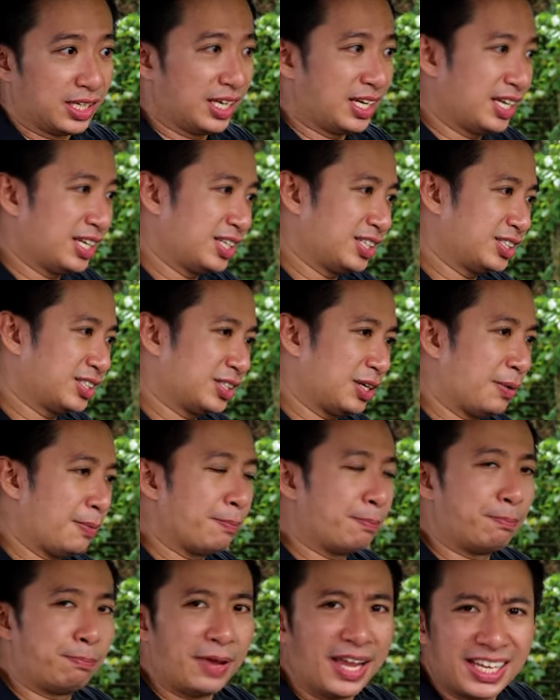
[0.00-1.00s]
is uh,
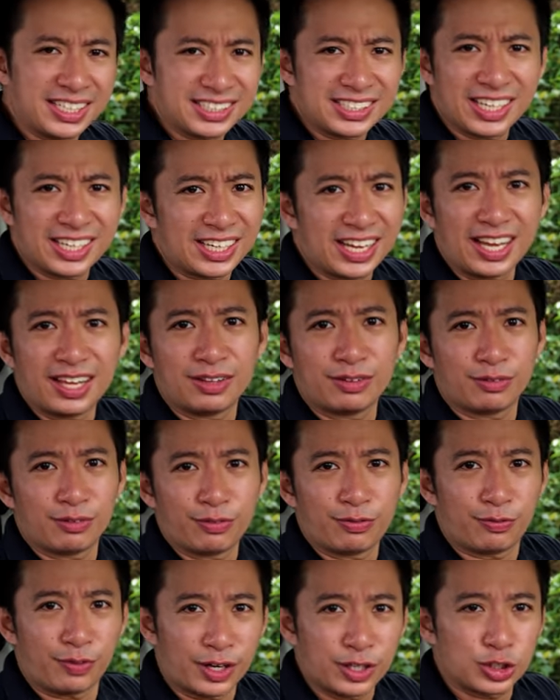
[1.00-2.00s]
basic
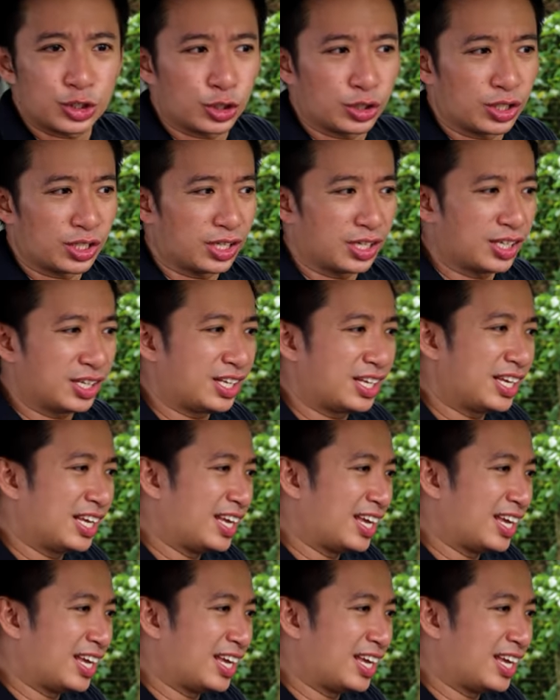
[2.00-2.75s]
and functional,